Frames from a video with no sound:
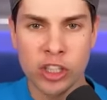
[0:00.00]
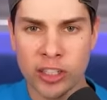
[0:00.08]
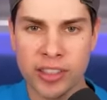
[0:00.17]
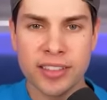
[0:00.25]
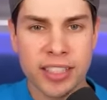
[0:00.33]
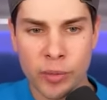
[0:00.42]

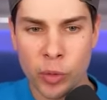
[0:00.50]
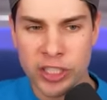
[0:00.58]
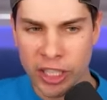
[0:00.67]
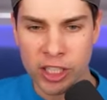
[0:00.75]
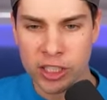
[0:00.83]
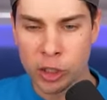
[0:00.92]
thought the team was
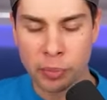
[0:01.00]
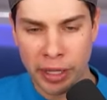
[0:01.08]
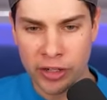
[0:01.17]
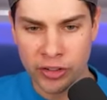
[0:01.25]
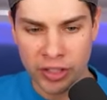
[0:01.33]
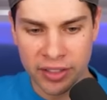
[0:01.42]
going to look
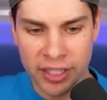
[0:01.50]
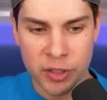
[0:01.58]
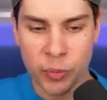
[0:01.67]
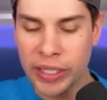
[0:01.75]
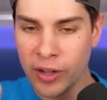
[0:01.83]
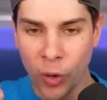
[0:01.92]
better than this.
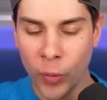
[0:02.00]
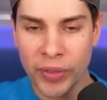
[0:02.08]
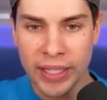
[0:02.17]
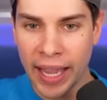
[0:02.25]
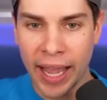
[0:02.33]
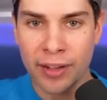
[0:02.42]
We
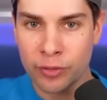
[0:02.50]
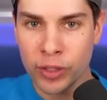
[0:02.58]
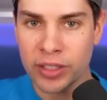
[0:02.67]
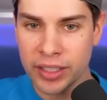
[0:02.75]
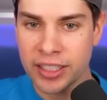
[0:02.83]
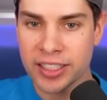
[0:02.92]
only have
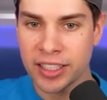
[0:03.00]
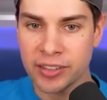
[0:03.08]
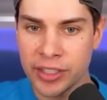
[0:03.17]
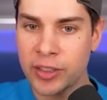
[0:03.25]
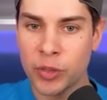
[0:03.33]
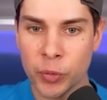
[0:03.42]

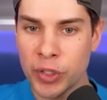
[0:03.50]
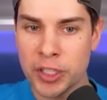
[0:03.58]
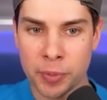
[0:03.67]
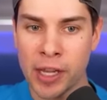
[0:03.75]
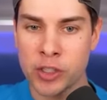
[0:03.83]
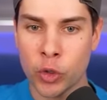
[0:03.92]
realistically three
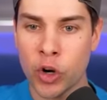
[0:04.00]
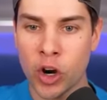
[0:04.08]
special